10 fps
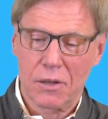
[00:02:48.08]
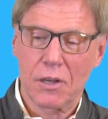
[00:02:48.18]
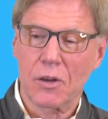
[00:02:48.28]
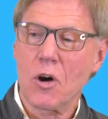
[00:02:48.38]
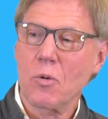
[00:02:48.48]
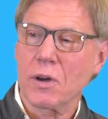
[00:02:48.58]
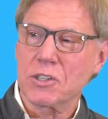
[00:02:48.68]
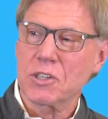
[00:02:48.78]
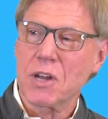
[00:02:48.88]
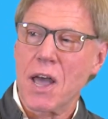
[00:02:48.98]
It always
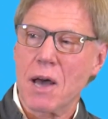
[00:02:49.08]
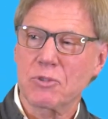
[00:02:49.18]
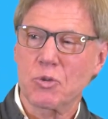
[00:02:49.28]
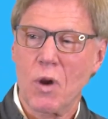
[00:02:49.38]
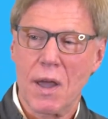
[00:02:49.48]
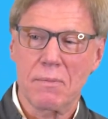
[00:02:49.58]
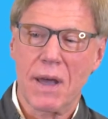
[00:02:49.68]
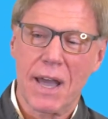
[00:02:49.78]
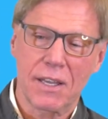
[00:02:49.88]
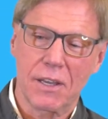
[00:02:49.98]
snaps right
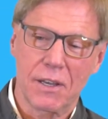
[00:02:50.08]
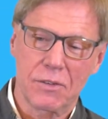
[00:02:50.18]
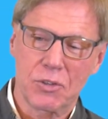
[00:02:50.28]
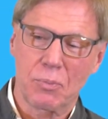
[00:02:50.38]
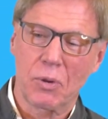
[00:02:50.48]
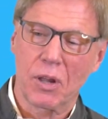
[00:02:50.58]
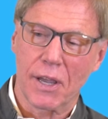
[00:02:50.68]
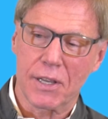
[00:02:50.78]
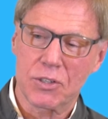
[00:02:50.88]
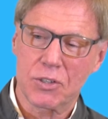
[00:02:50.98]
back into
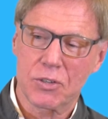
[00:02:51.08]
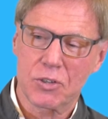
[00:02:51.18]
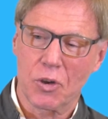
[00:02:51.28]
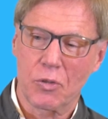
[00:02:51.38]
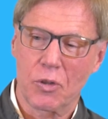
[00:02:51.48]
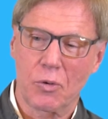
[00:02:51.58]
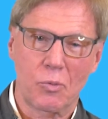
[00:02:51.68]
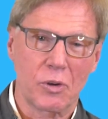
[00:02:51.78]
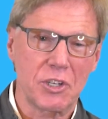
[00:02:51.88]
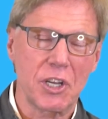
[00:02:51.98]
place. So the
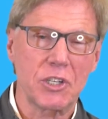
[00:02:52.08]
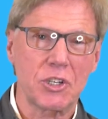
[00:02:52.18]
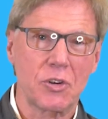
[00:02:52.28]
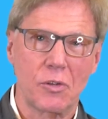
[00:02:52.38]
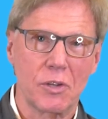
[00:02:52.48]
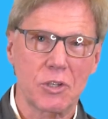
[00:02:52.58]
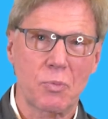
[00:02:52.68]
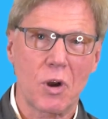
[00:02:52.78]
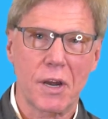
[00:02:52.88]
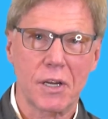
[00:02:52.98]
retention on this
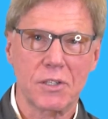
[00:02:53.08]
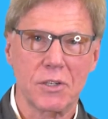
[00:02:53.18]
product